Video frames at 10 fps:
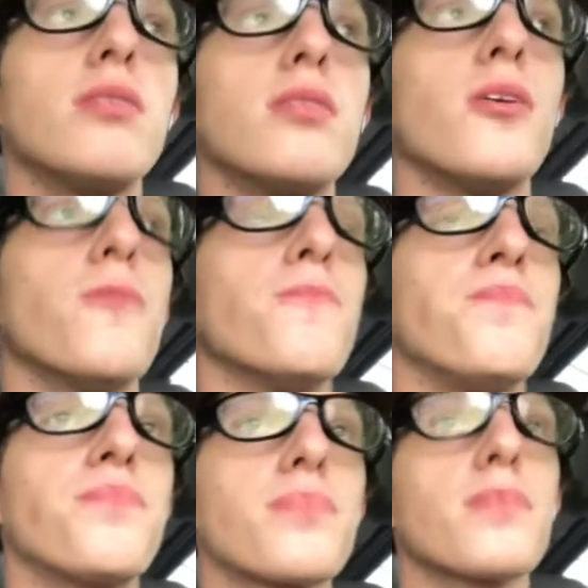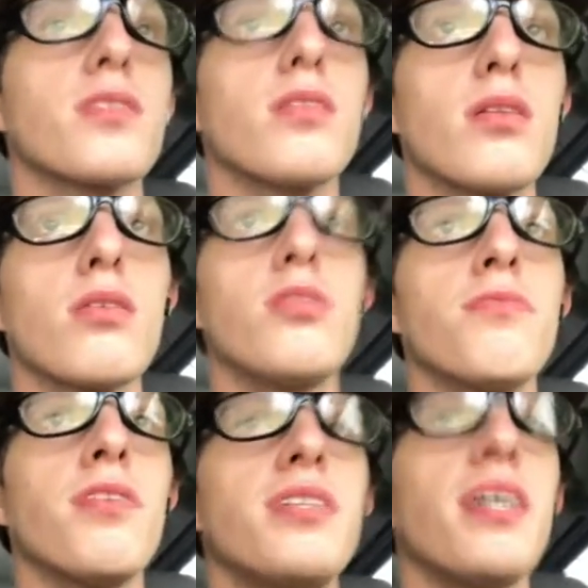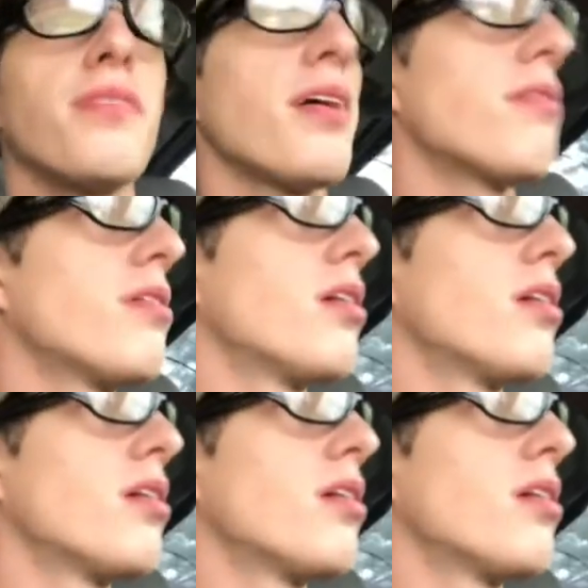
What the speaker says: so just running down there.